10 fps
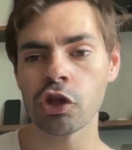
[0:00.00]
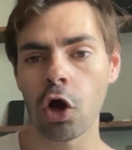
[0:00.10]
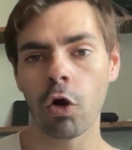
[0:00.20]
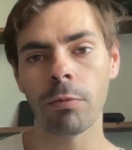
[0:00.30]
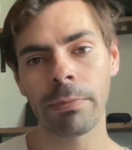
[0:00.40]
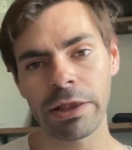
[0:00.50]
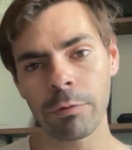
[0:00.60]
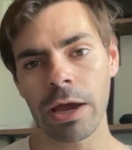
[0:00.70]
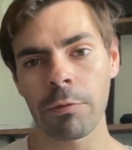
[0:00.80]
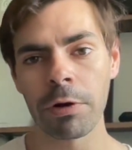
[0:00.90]
yo, by the
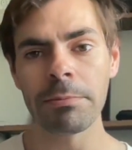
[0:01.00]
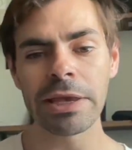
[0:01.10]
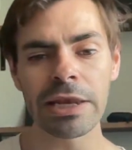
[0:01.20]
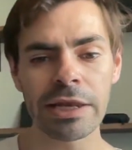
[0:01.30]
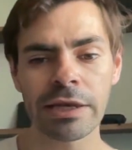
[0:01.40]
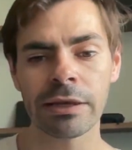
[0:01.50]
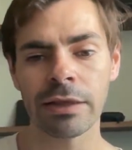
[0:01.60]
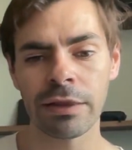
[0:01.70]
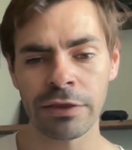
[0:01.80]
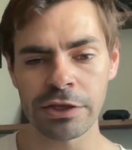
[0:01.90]
way, we're meeting
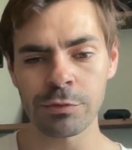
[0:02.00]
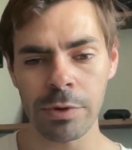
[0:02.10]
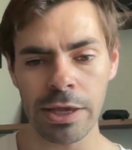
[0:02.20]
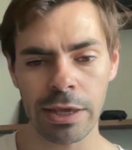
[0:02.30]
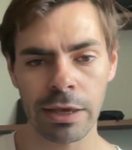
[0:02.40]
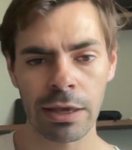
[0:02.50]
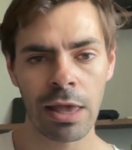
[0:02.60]
this week